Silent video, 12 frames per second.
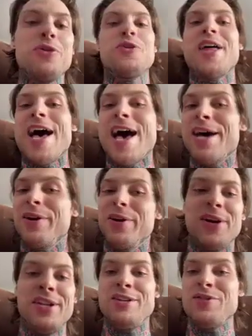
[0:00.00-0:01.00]
do that, or
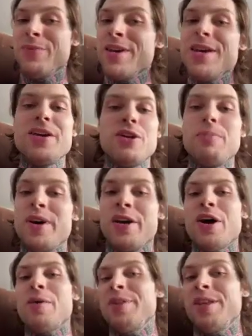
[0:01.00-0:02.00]
and then you pick
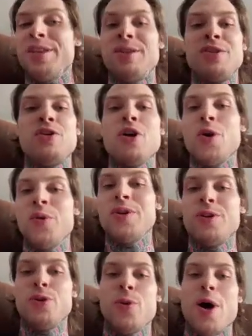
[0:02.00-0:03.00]
up, and then you go
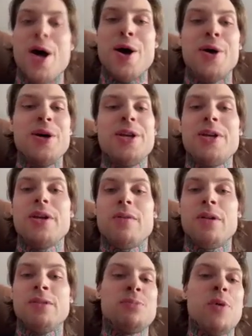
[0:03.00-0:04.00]
into
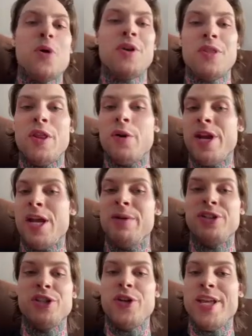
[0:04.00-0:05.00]
sparring with another
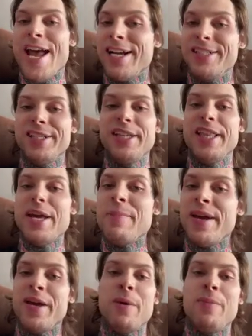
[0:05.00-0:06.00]
amateur. You could actually like
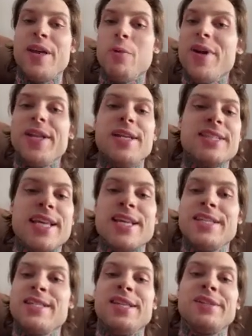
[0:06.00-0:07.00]
pick up like what he
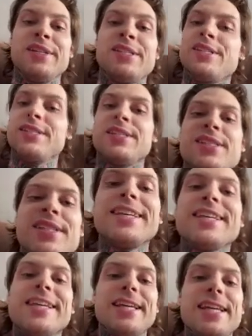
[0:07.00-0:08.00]
says, and it's just
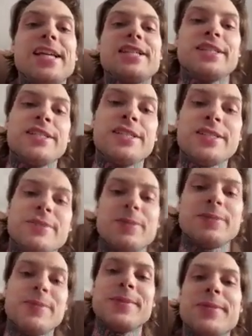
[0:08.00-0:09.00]
yeah, it's
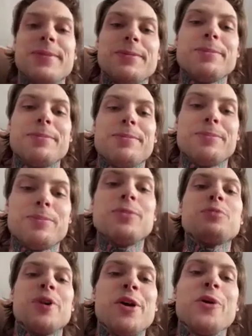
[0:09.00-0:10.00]

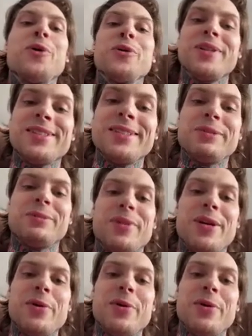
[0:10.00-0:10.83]
pretty cool. It's a pretty